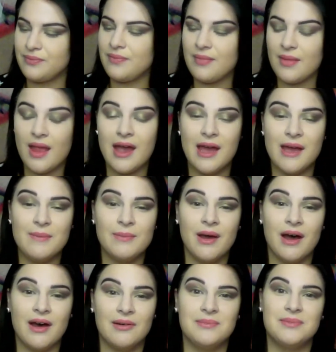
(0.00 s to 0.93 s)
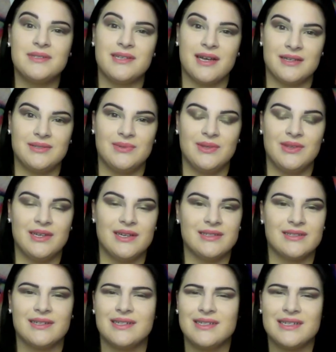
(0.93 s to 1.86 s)
I'm obsessed with this,
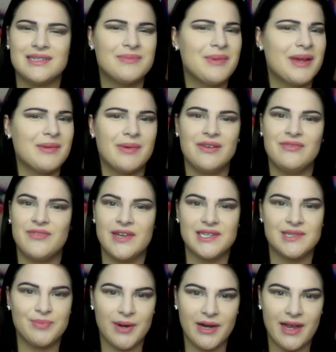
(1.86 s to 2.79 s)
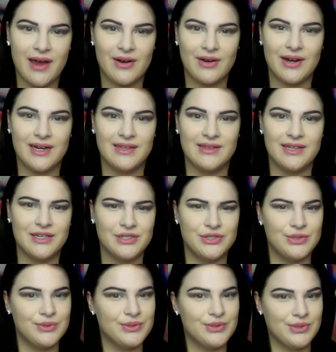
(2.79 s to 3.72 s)
and it doesn't make my face break out or anything
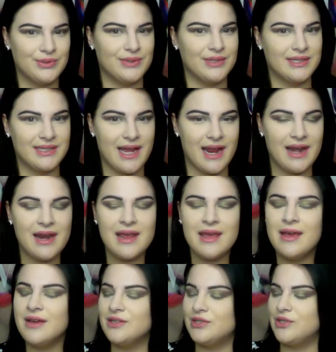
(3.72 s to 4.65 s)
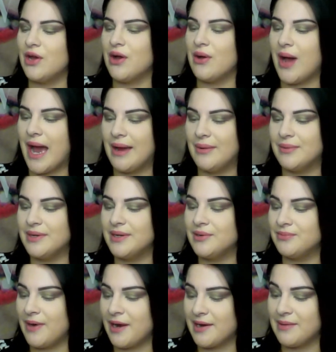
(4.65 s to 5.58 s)
due to the scent. So I would
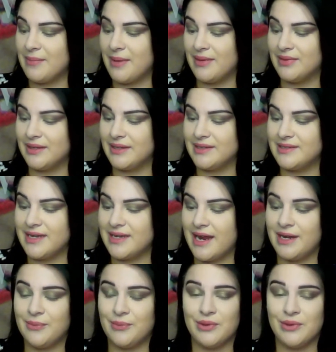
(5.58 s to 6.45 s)
recommend this to anyone